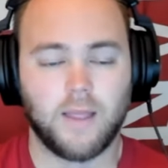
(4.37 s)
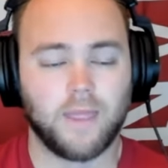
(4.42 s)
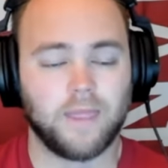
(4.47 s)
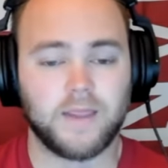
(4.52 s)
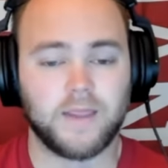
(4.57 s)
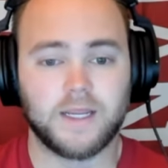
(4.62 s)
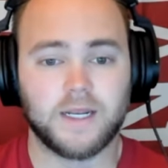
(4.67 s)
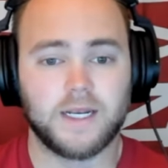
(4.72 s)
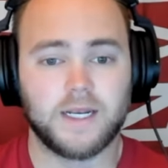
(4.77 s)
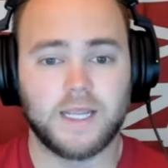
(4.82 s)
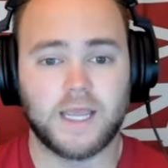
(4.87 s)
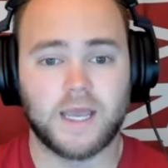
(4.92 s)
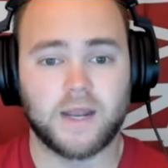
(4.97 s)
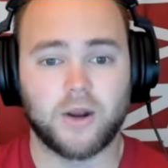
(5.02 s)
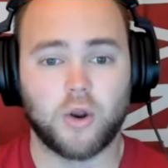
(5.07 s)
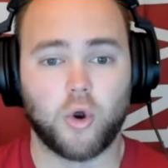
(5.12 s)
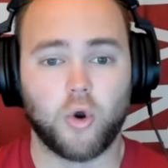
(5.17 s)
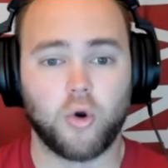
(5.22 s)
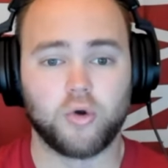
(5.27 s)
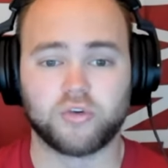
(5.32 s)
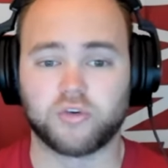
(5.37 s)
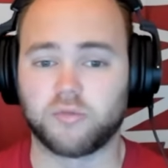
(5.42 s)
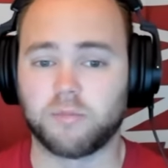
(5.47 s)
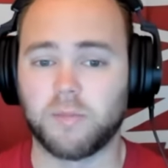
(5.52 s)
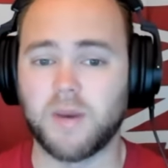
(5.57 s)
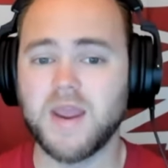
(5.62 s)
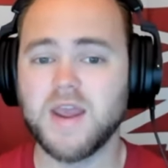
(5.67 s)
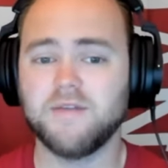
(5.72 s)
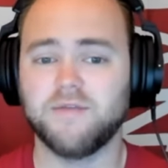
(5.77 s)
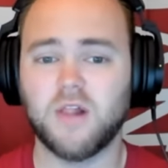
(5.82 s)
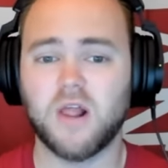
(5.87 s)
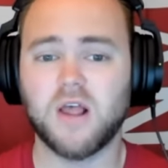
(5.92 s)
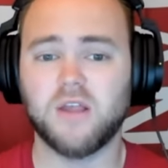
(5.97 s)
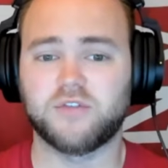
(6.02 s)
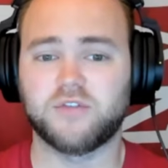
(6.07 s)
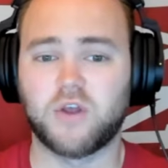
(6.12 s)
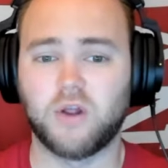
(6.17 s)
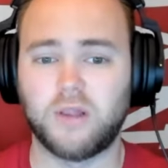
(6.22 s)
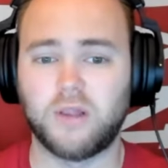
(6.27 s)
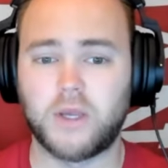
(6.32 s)
The Indiana Hoosiers may have lost
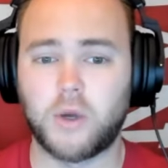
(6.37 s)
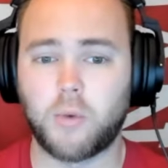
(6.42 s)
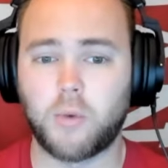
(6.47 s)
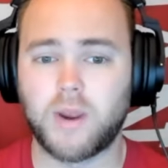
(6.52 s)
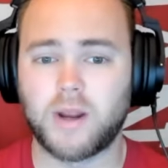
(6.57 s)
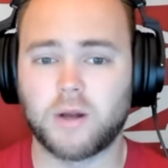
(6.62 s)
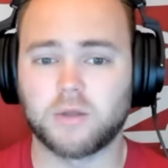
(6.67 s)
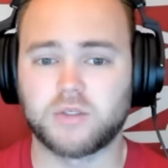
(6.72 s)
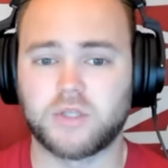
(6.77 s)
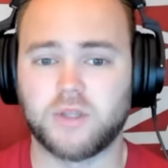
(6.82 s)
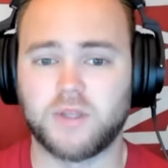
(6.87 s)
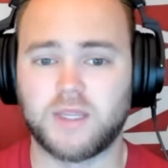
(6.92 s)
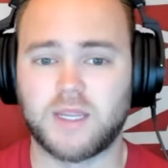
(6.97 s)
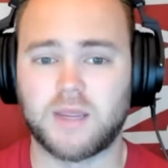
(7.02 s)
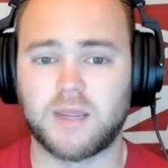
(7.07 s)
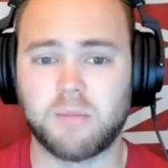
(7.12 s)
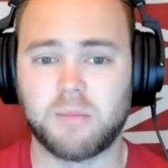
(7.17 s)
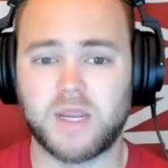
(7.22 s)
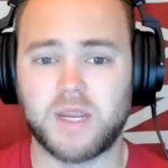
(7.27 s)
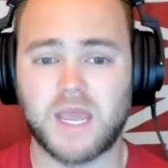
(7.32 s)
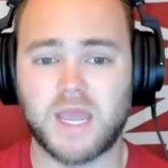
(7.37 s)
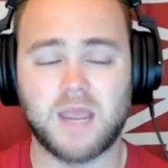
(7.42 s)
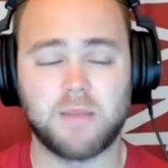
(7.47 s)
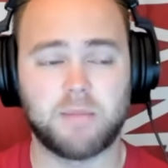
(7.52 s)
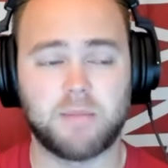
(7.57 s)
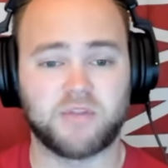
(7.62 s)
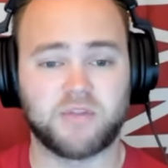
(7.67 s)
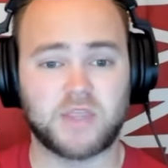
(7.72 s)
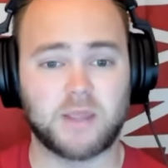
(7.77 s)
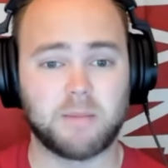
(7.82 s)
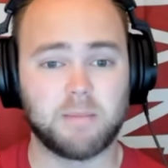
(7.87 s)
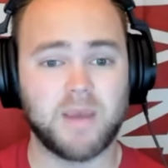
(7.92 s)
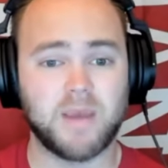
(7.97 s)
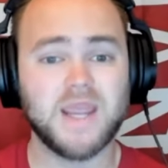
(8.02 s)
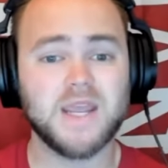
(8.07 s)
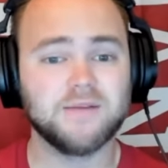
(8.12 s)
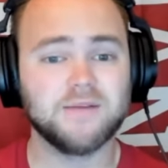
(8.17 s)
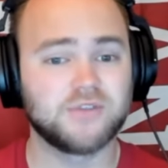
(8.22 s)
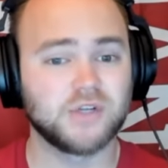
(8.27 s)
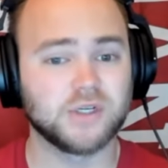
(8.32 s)
Kel'el Ware to the NBA, but they may
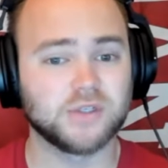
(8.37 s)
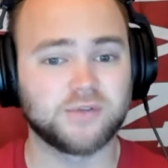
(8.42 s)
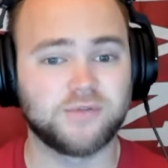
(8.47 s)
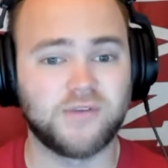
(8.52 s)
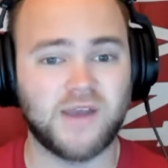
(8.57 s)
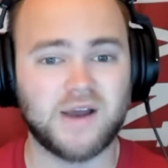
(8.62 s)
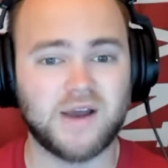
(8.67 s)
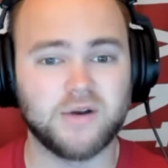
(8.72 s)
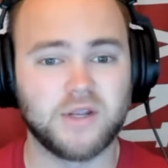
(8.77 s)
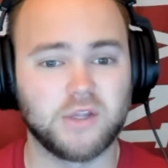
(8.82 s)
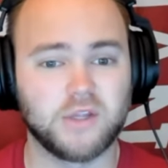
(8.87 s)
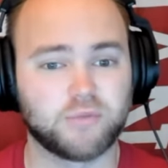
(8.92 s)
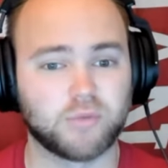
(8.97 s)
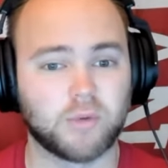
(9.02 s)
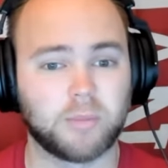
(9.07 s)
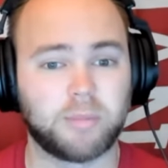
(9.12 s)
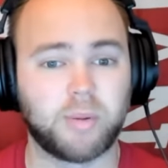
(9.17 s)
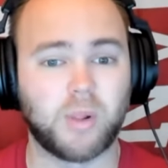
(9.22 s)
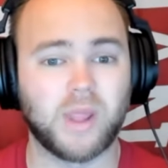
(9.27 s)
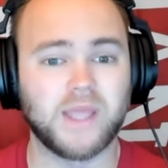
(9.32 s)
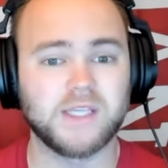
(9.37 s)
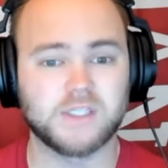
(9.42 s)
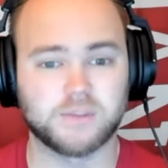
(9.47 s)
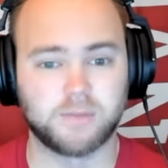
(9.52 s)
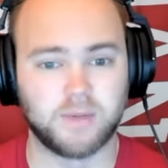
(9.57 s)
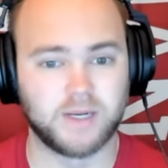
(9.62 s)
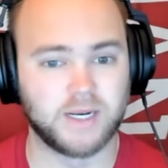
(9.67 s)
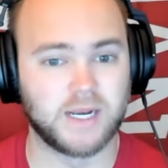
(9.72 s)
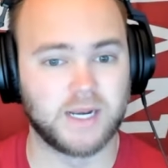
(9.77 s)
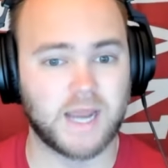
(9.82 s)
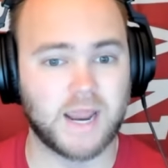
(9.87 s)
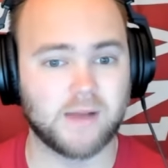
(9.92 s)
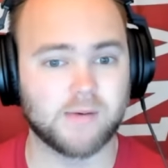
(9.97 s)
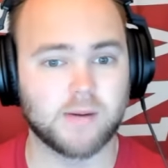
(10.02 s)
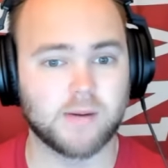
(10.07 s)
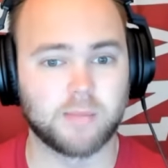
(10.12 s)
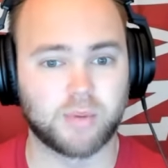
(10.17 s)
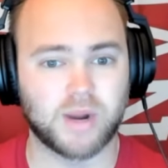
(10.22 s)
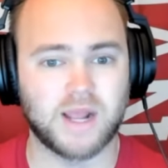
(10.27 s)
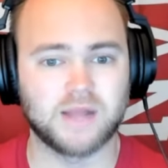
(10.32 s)
have just found his replacement in Aaron
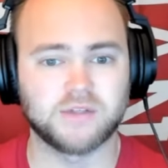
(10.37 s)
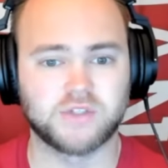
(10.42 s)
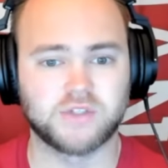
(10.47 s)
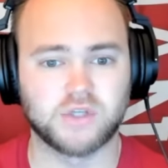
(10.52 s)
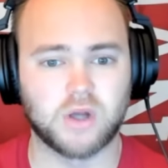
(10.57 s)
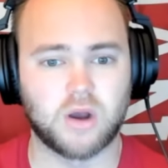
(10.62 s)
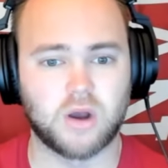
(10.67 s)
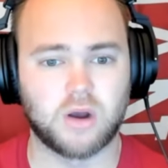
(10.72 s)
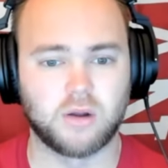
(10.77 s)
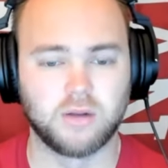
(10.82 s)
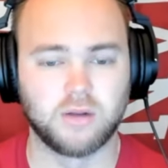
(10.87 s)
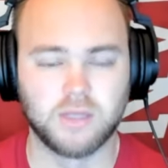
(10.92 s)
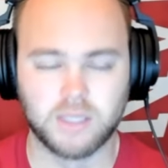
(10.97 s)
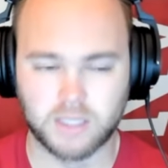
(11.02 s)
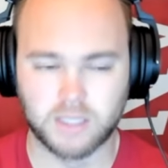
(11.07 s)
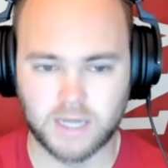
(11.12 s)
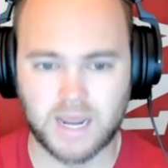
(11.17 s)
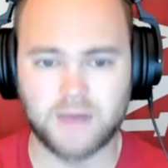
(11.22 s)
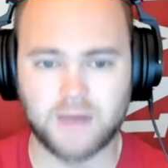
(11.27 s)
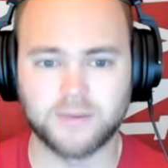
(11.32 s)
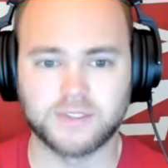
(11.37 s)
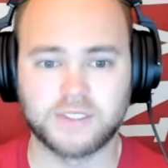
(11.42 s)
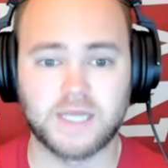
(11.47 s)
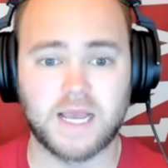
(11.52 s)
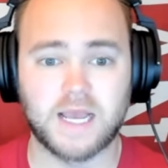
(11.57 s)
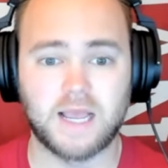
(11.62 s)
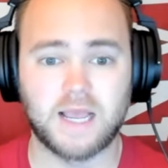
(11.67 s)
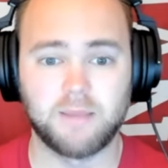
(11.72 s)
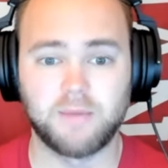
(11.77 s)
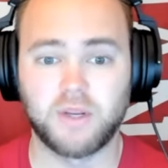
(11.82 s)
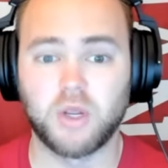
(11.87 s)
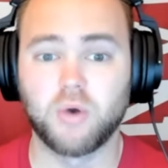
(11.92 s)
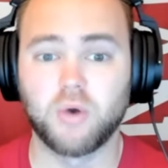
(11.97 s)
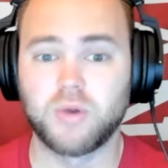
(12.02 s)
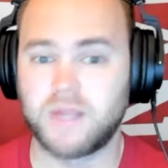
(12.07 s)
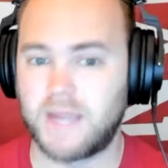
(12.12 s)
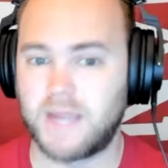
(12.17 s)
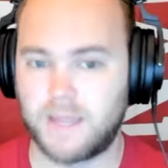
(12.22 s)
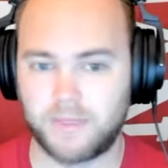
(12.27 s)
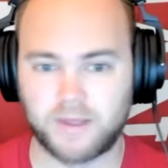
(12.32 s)
Bradshaw. Now it's time to go
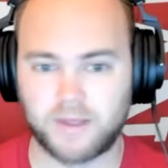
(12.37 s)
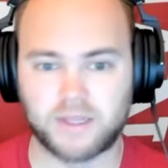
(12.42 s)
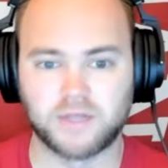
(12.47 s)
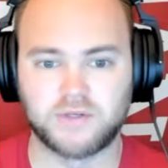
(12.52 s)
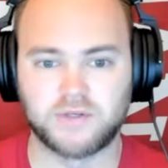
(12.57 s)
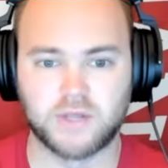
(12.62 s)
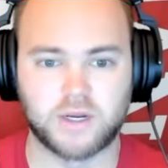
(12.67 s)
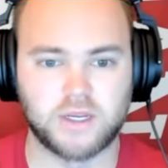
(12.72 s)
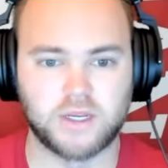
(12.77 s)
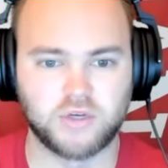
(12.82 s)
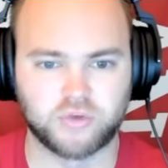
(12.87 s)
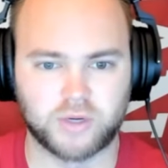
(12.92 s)
get the Kentucky